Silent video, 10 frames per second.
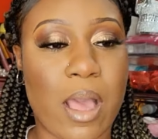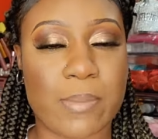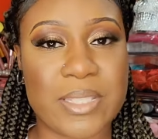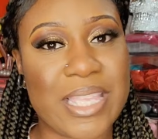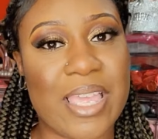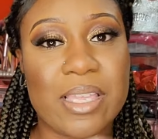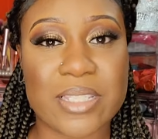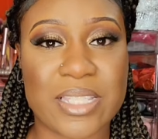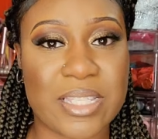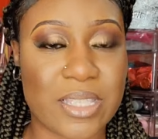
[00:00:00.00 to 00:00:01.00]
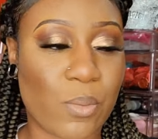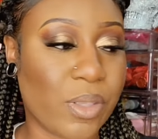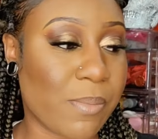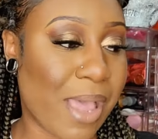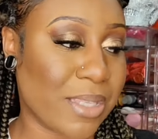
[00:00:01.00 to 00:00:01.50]
um, staying consistent
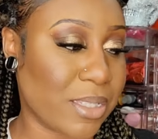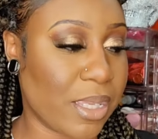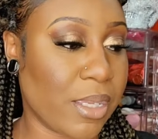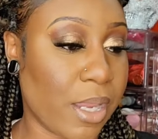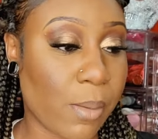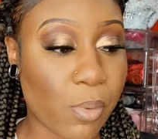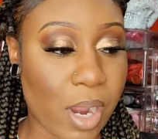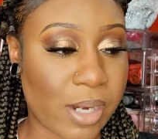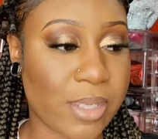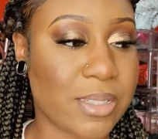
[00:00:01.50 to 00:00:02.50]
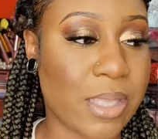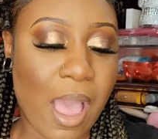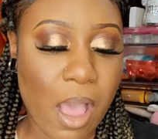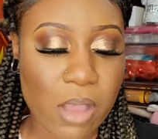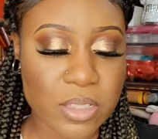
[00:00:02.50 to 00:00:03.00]
with my skincare products.
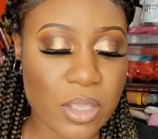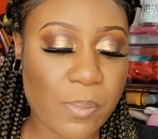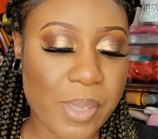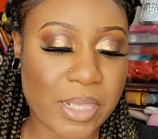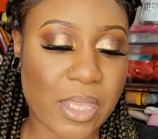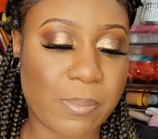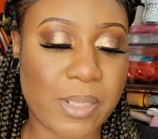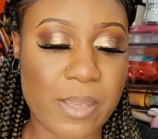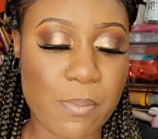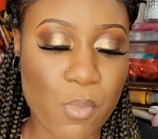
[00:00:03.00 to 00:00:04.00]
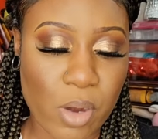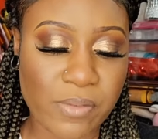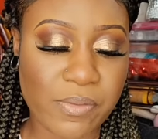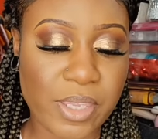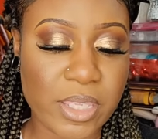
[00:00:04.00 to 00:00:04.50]
I also picked up the
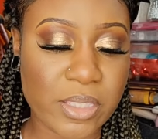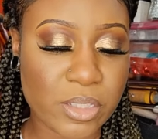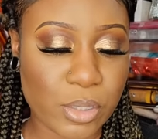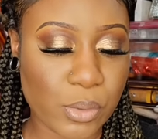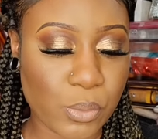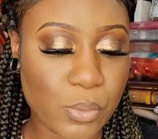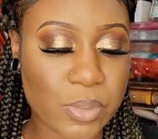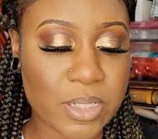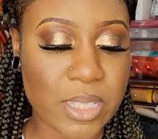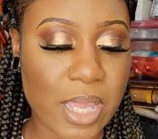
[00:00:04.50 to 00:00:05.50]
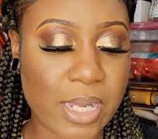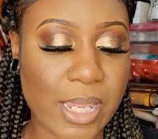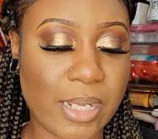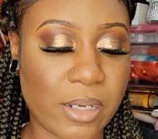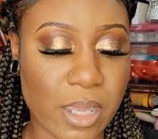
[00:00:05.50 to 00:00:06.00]
Morphe 2 Sun
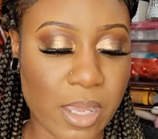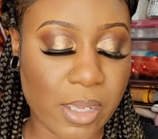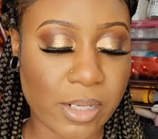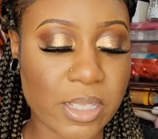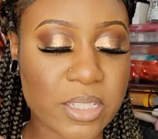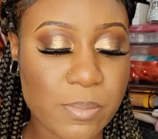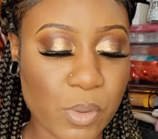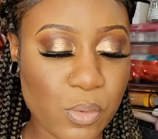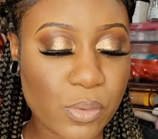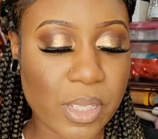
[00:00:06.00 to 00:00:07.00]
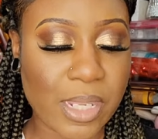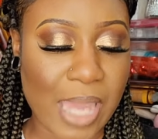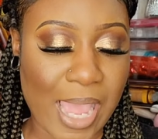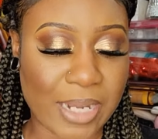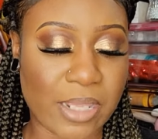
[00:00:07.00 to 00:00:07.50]
and Done Smooth
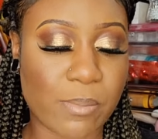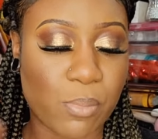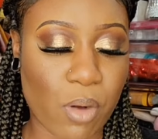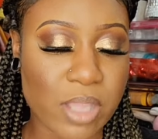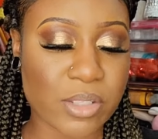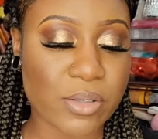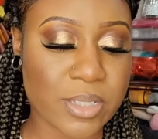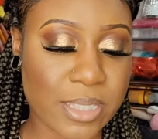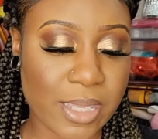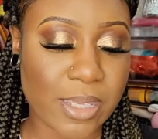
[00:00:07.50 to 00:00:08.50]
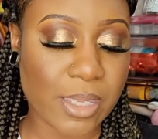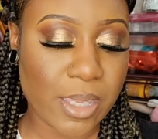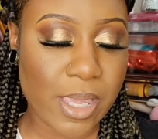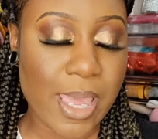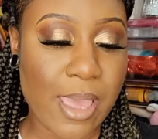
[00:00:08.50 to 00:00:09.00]
Gliding Bronzer Stick,
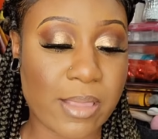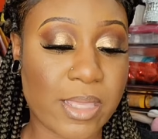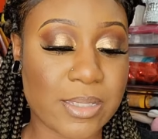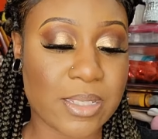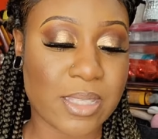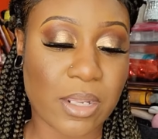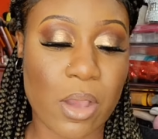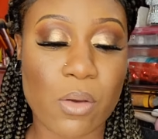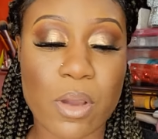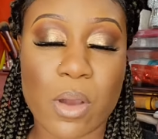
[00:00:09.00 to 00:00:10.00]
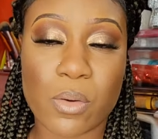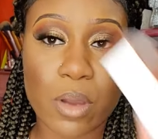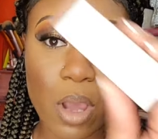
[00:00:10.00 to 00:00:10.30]
and this is in Cocoa